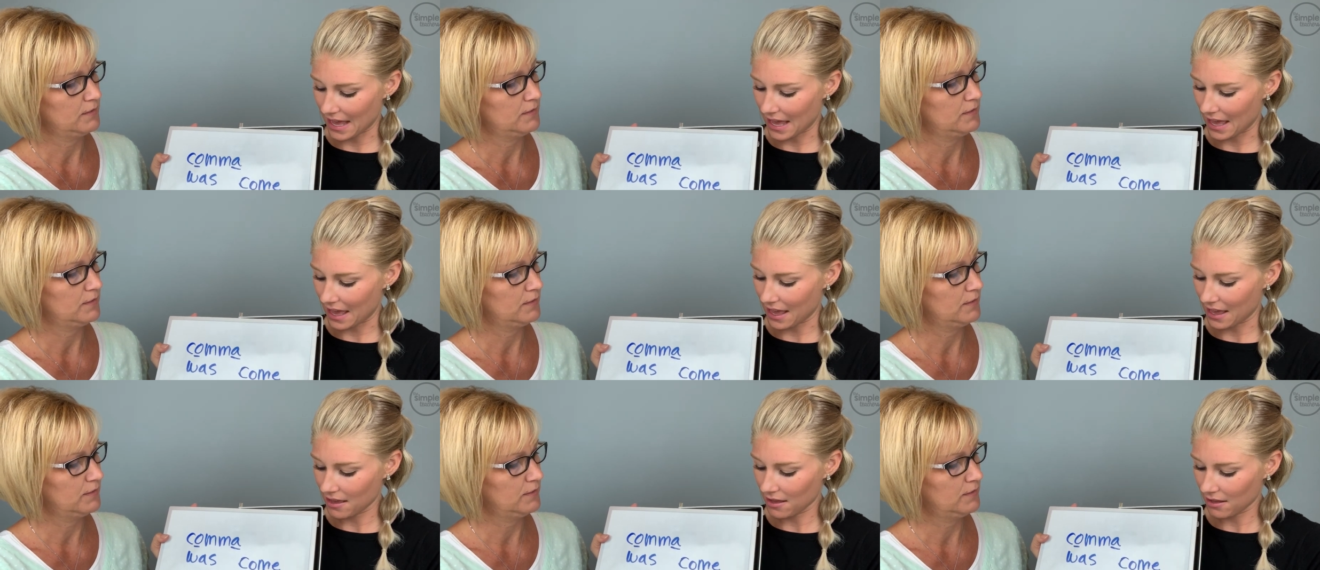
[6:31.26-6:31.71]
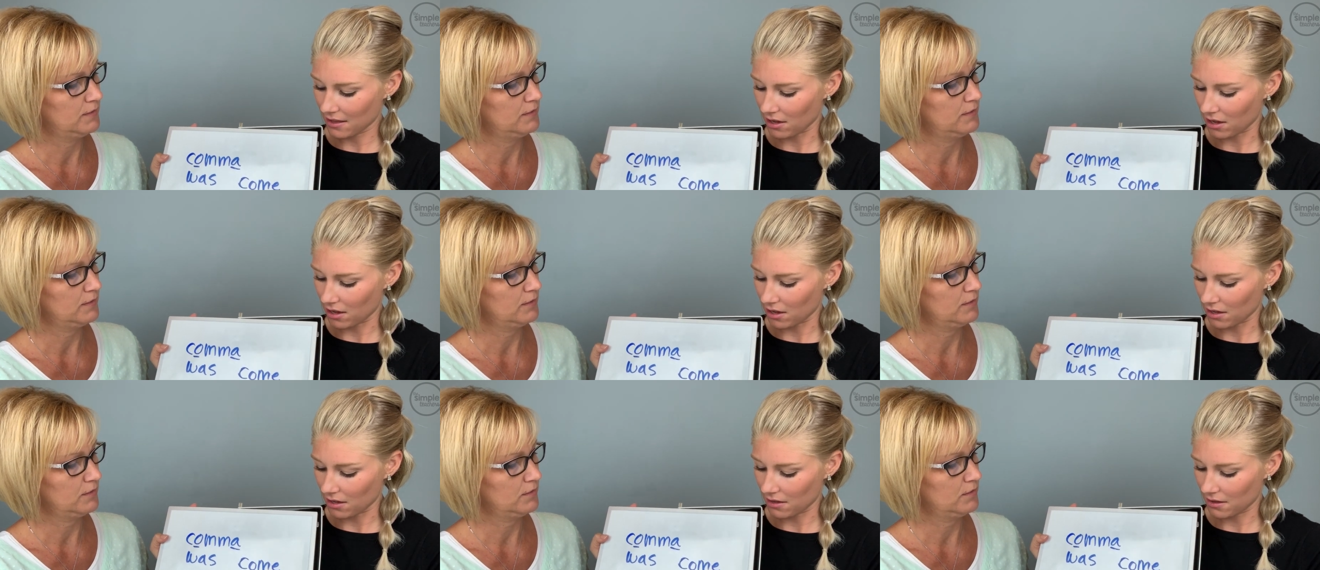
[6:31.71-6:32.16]
Speaker 1: A.
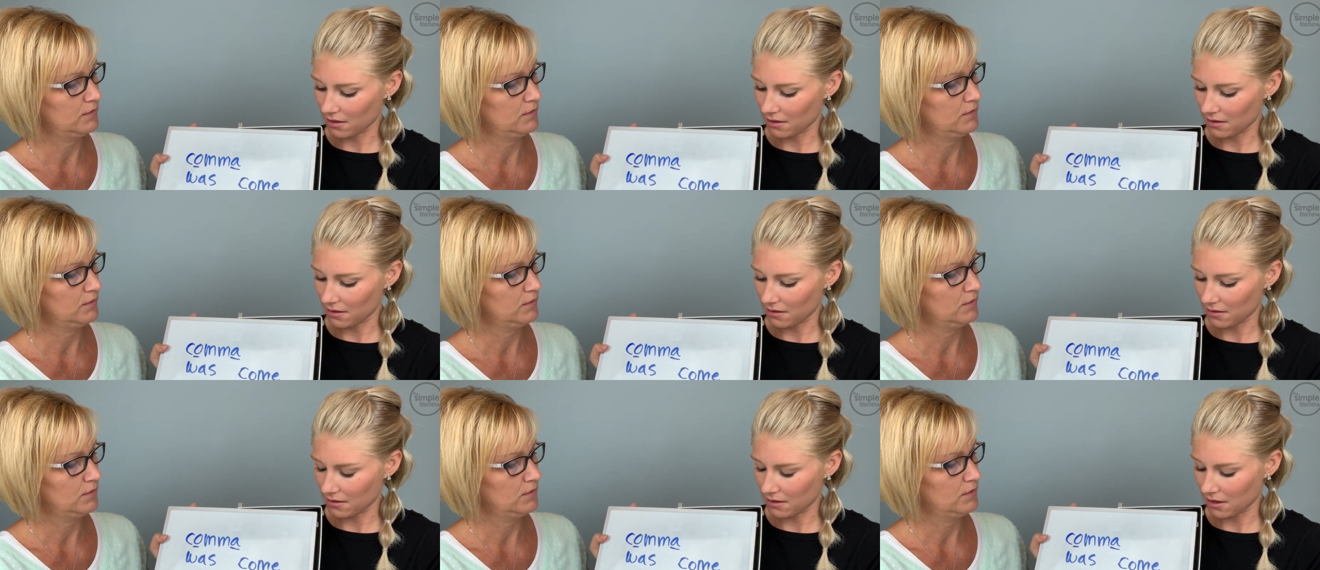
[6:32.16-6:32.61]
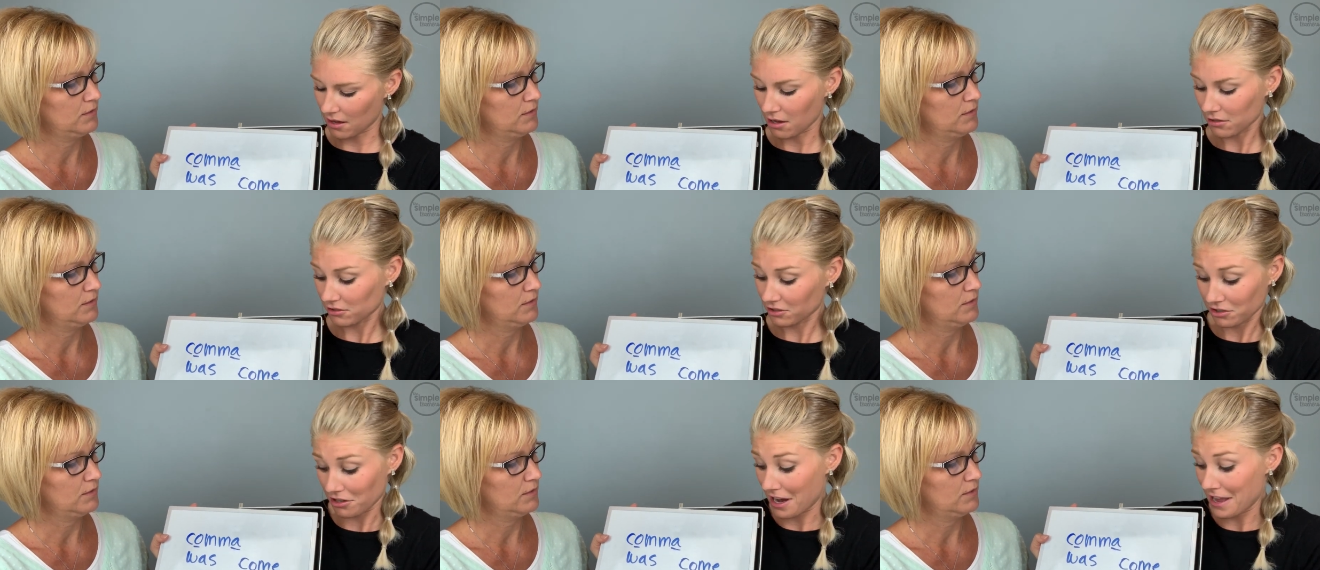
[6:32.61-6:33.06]

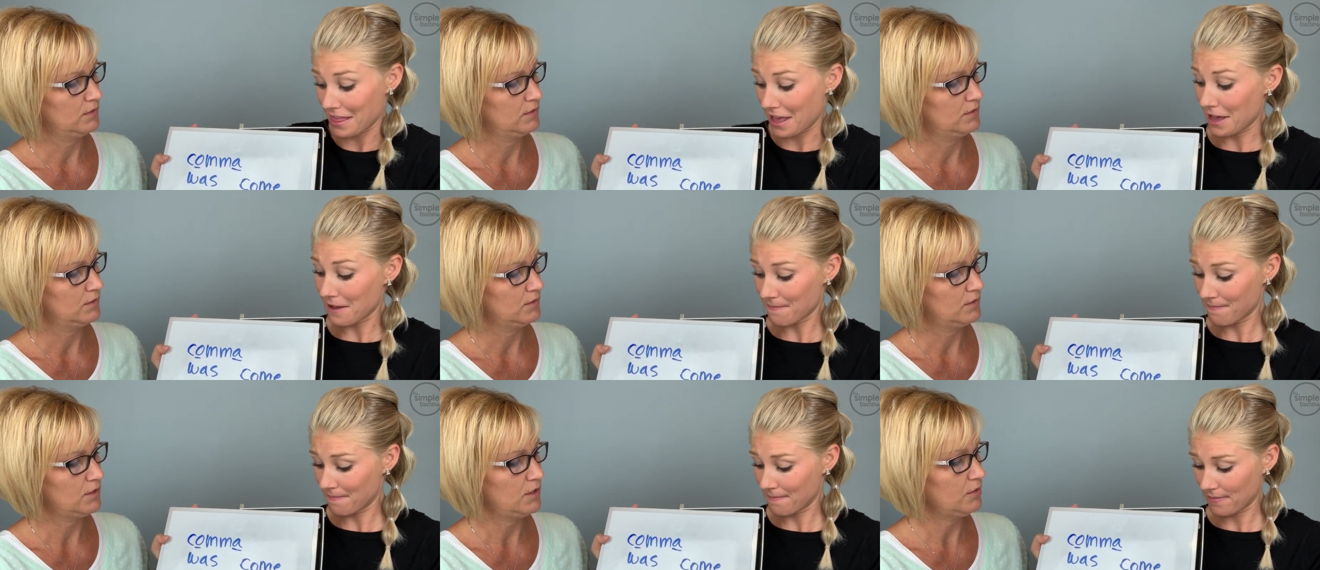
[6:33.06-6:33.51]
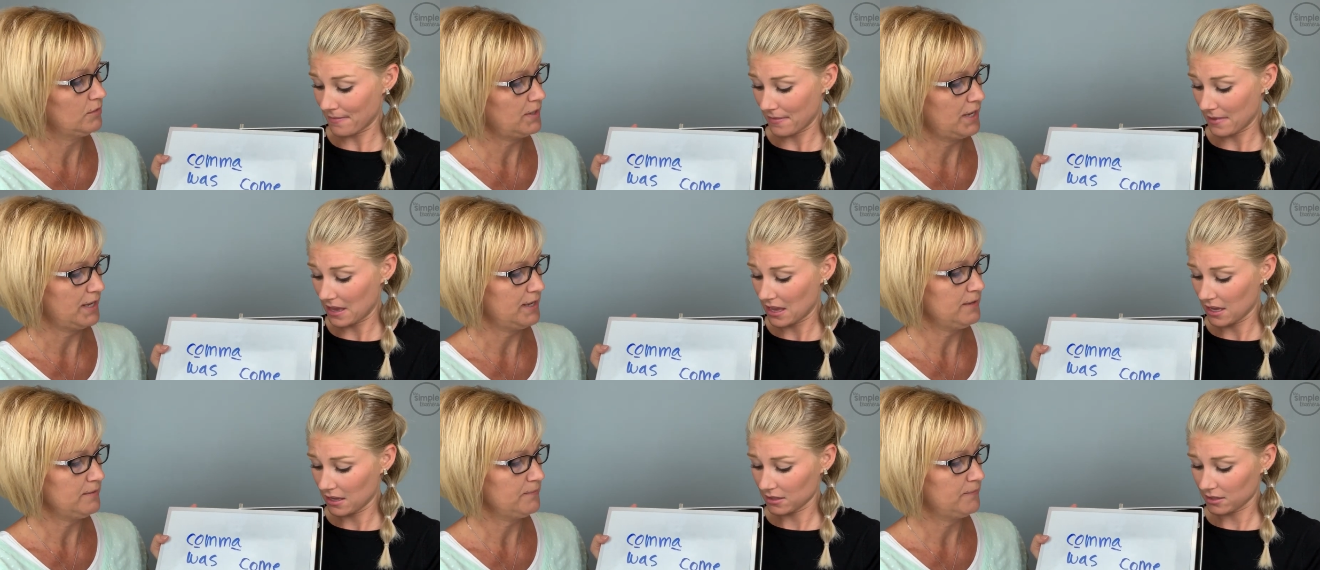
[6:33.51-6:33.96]
I'll try that.
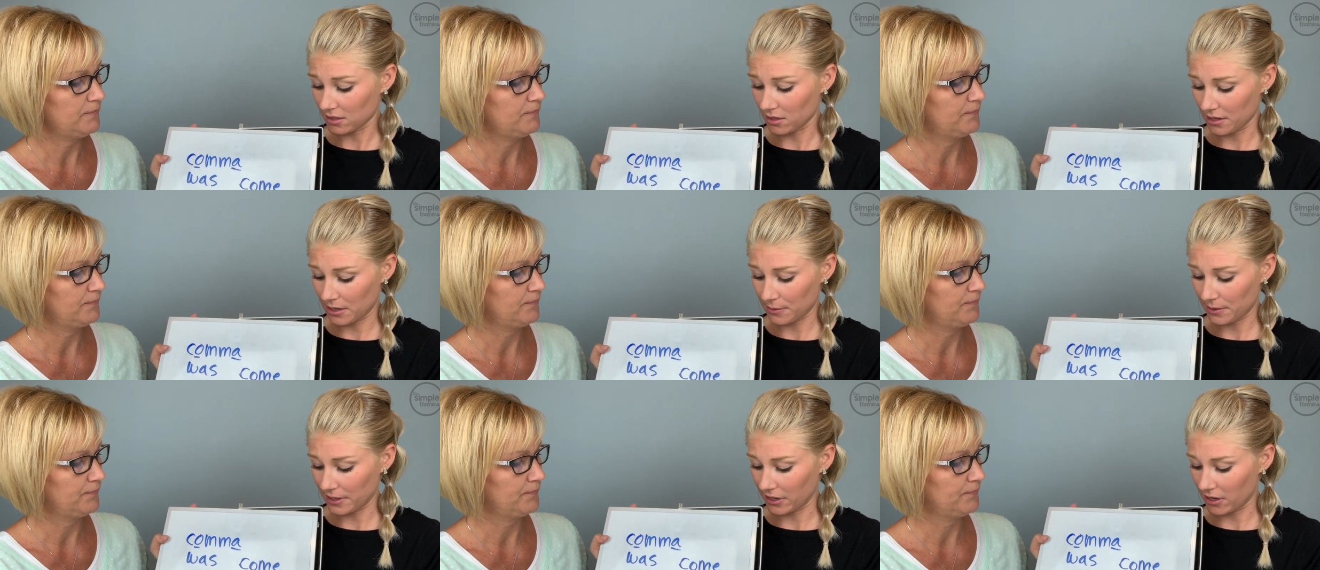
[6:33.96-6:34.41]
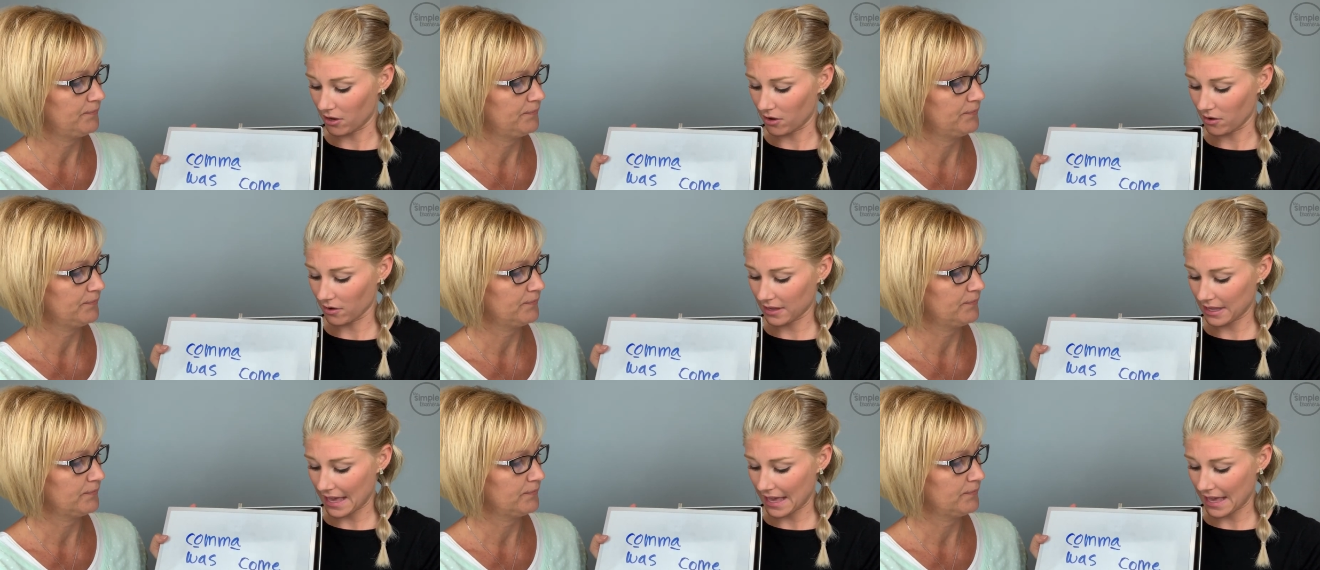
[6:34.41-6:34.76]
Okay. So here we go.